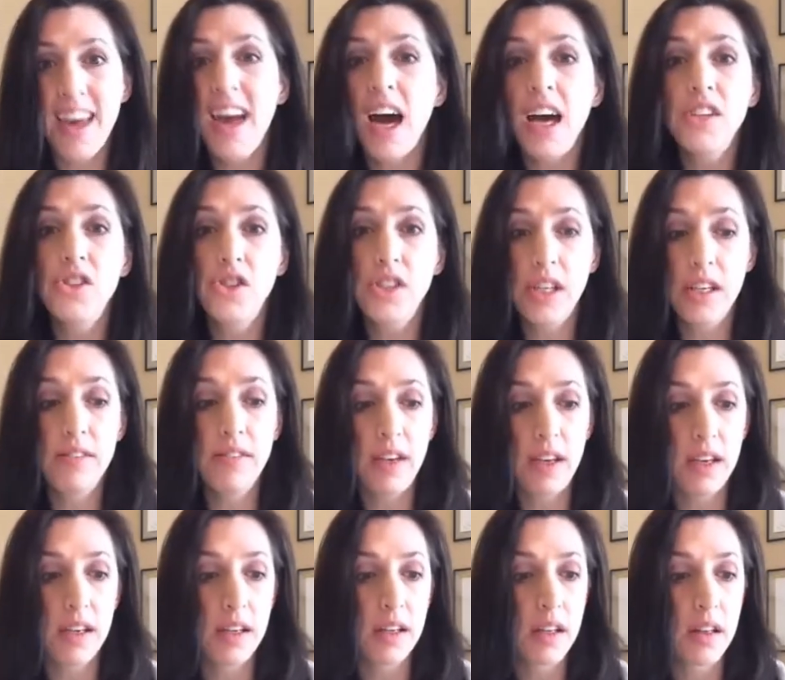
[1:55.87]

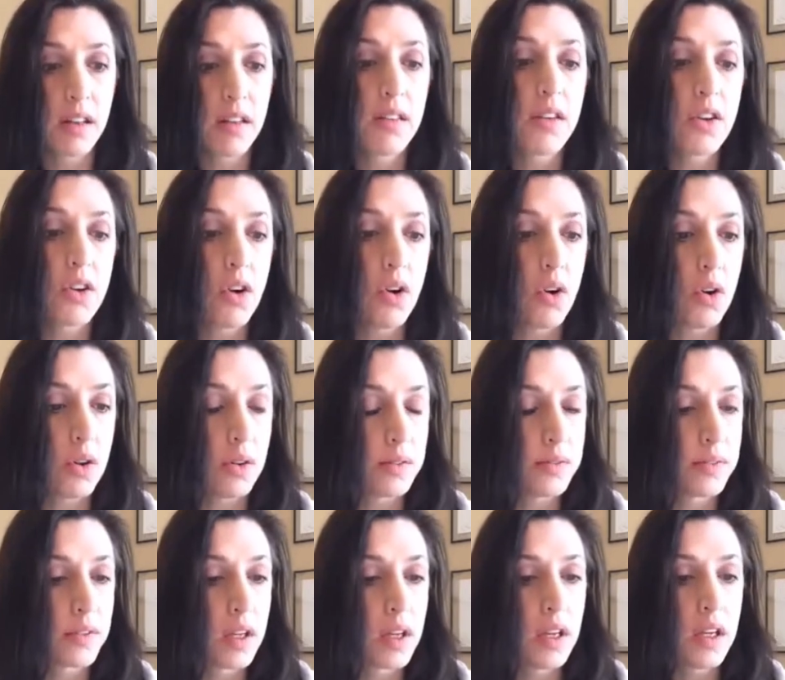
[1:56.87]
achieving the
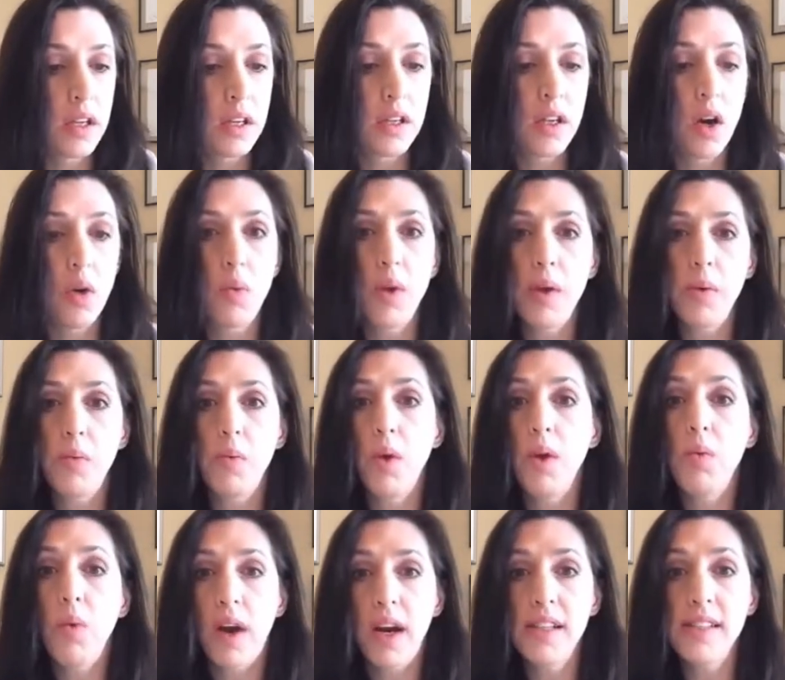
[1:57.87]
goal. You know, we,
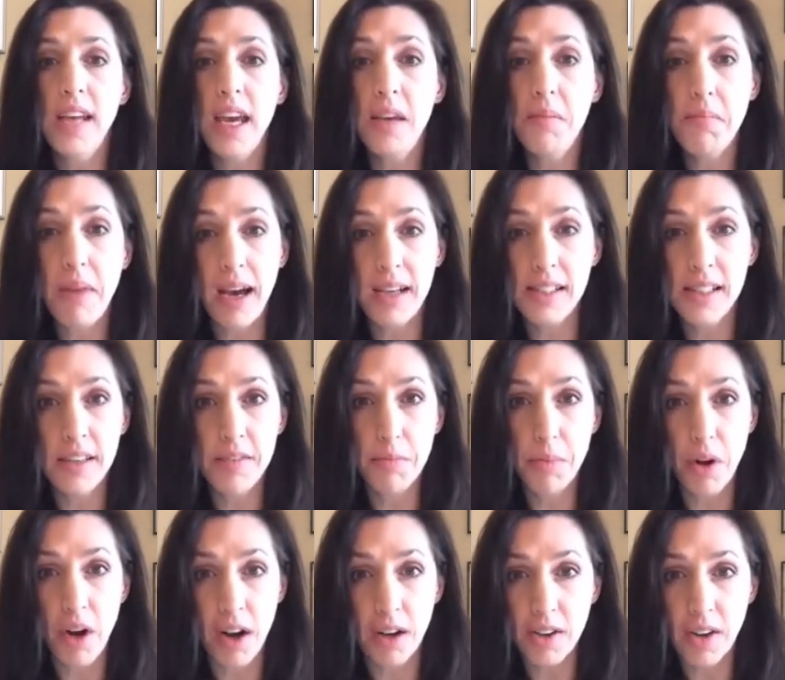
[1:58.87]
we want to take massive
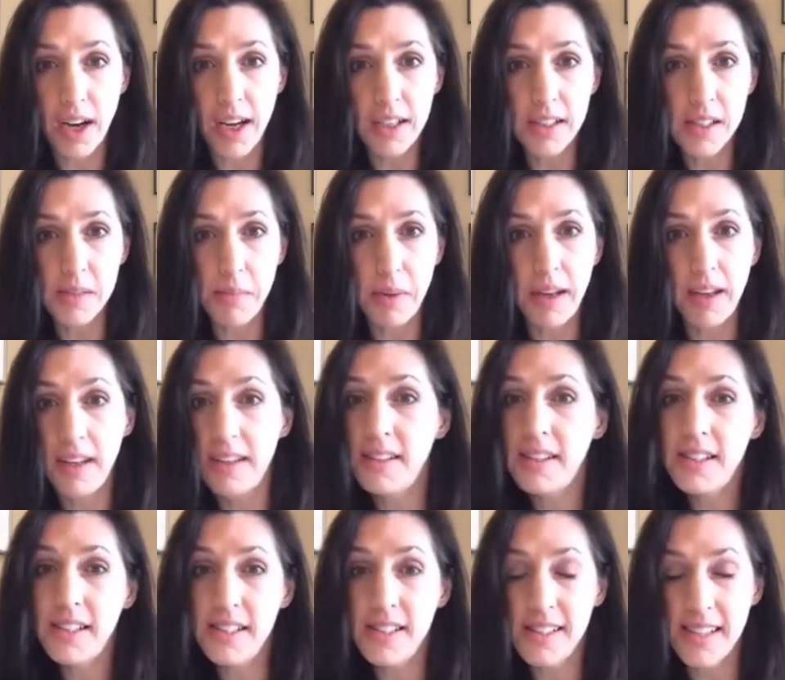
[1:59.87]
progress, but
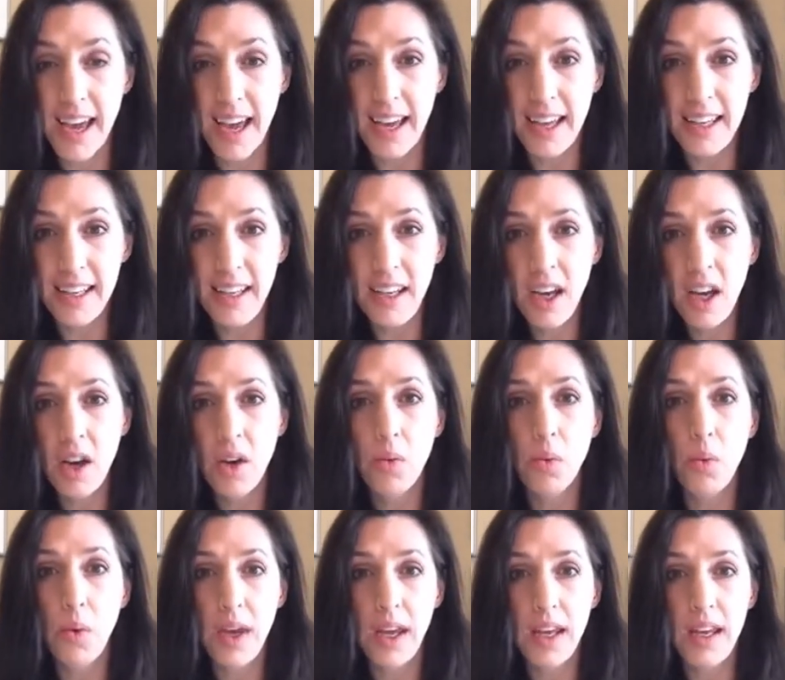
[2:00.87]
instead
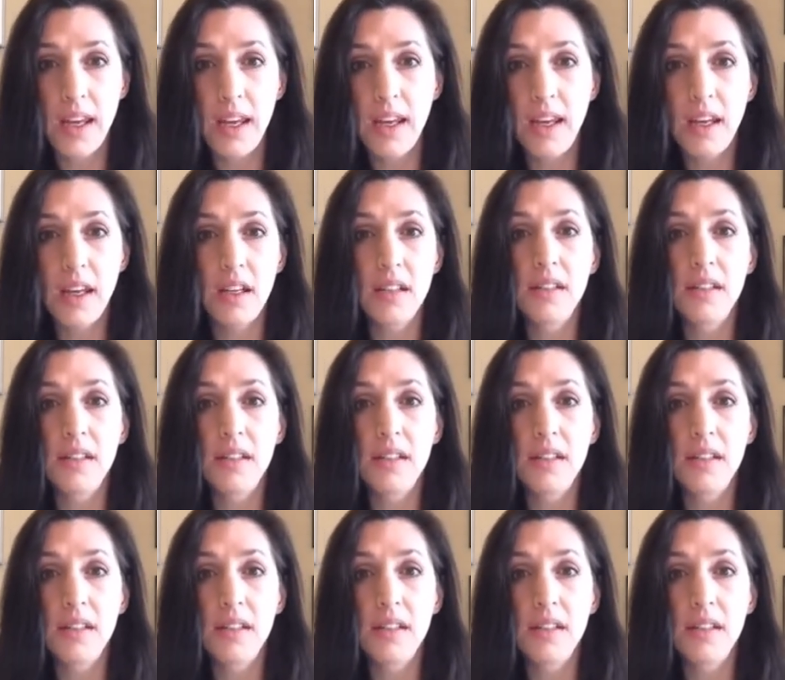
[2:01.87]
we